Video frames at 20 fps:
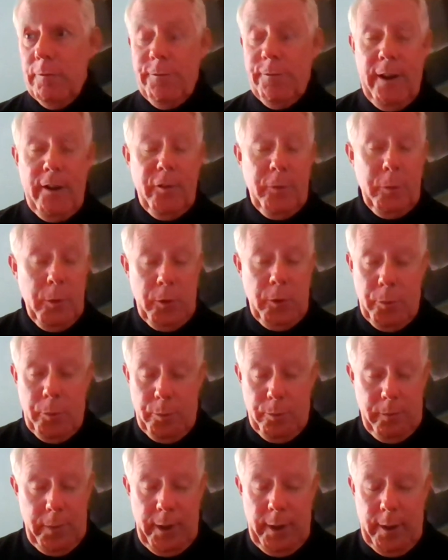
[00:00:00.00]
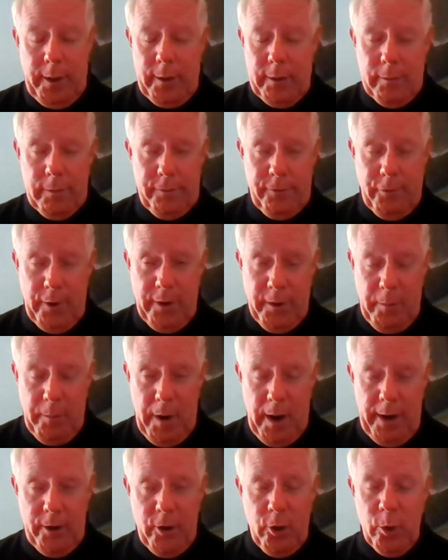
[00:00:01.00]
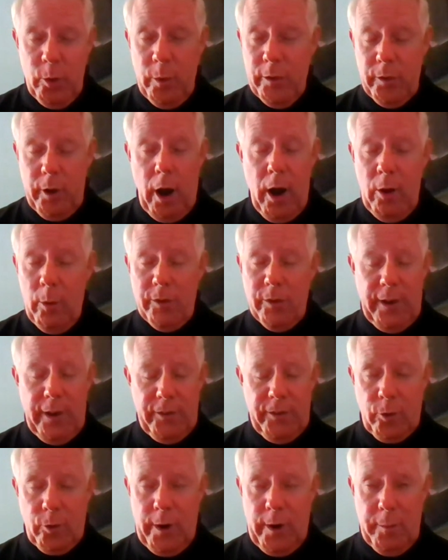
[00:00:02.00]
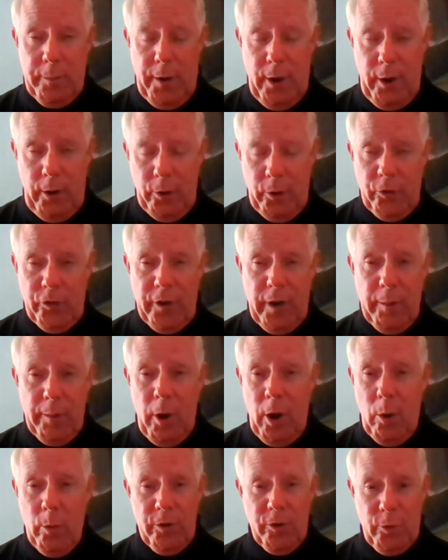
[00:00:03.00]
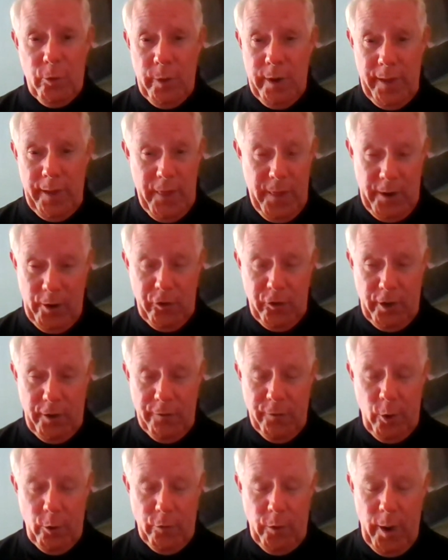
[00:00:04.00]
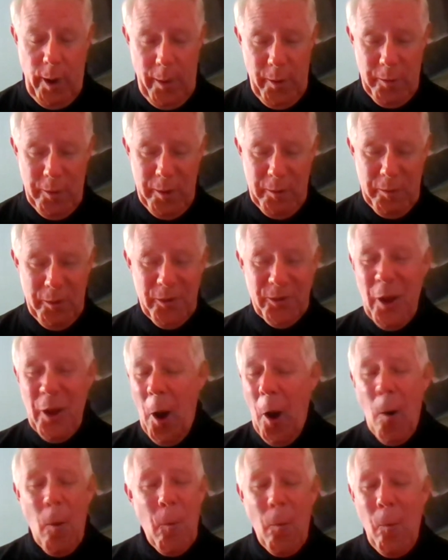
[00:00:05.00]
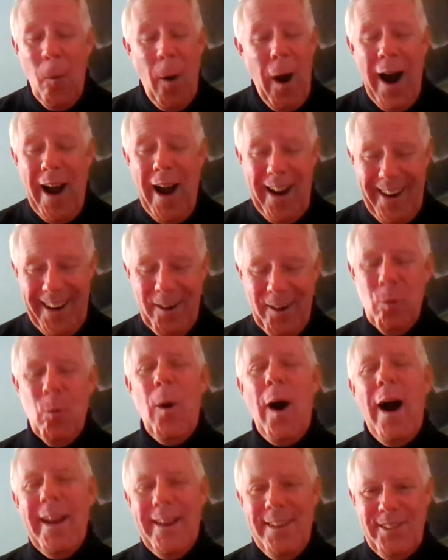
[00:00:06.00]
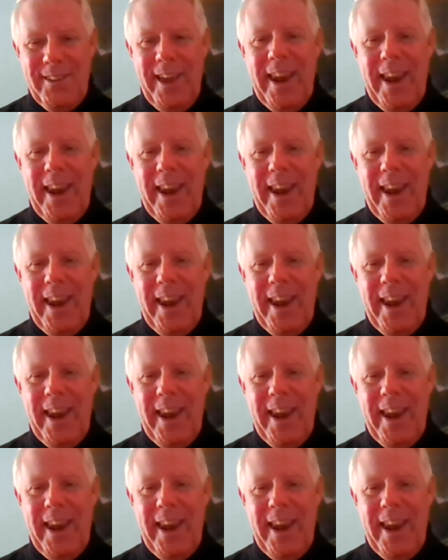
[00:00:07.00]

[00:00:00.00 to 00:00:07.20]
Facebook friend of mine who always has great posts, and I'm always reading their stuff over other people's. Why? Why is